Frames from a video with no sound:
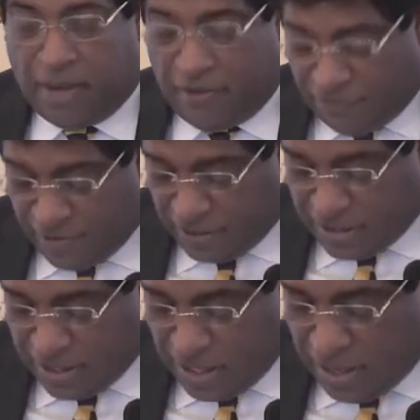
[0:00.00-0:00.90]
by
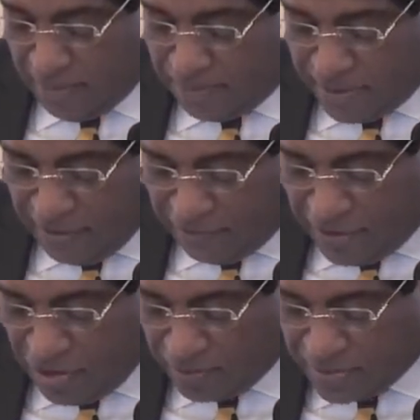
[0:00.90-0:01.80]
first
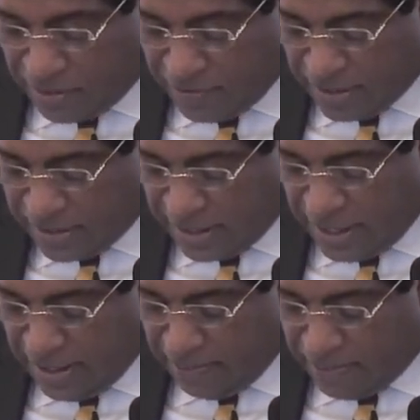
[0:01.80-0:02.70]
briefly observing
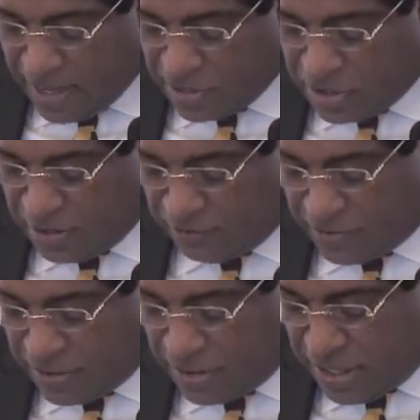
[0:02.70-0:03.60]
three major
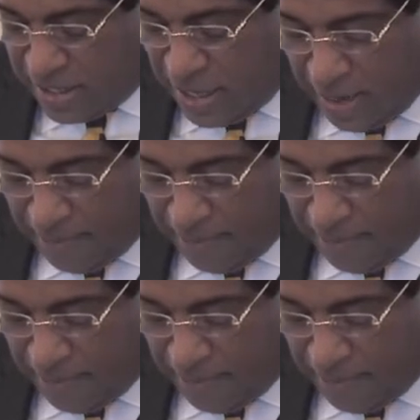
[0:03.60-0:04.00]
shifts that are